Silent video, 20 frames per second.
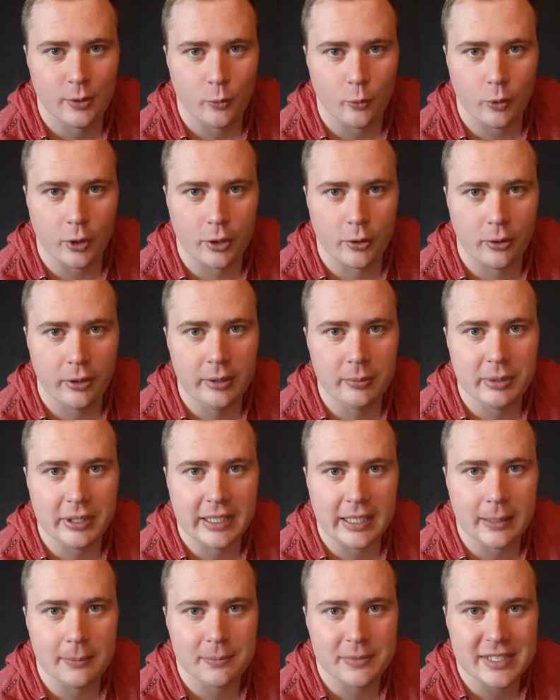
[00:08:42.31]
we're going to
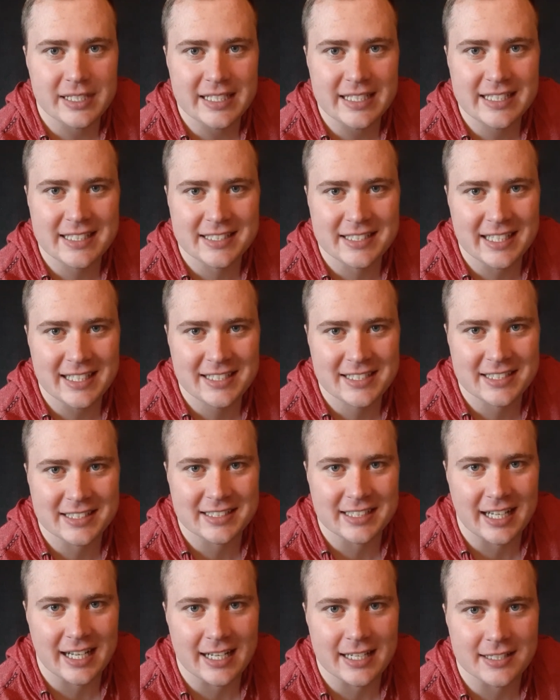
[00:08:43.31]
become
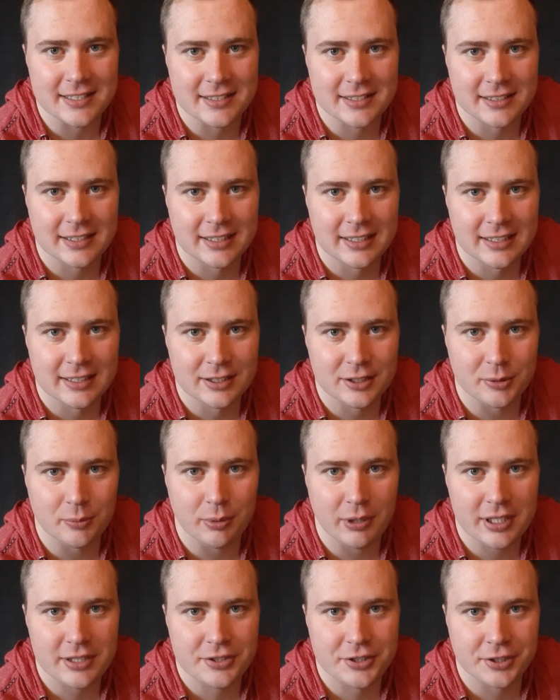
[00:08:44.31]
desensitized to
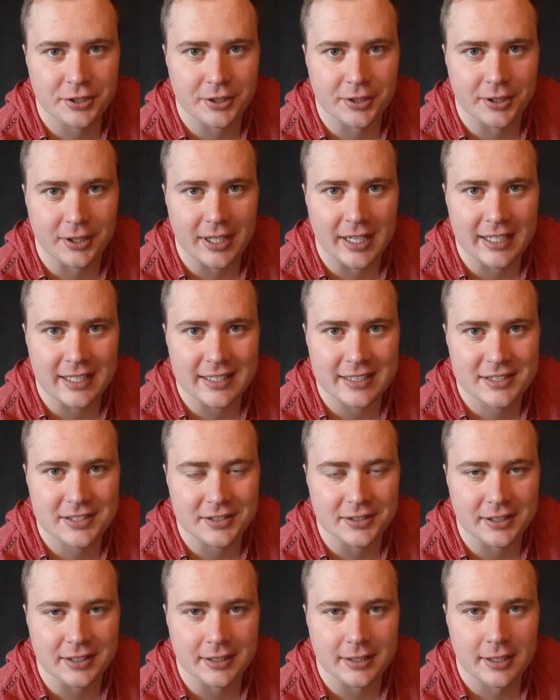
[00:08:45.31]
blood sugar and
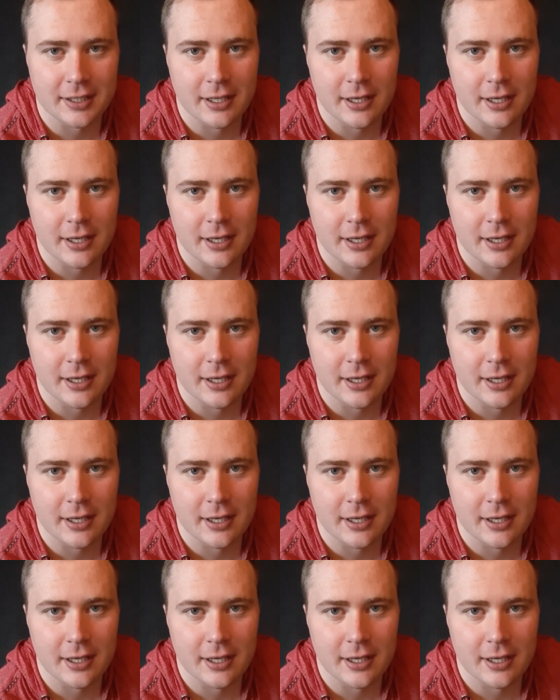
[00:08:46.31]
insulin.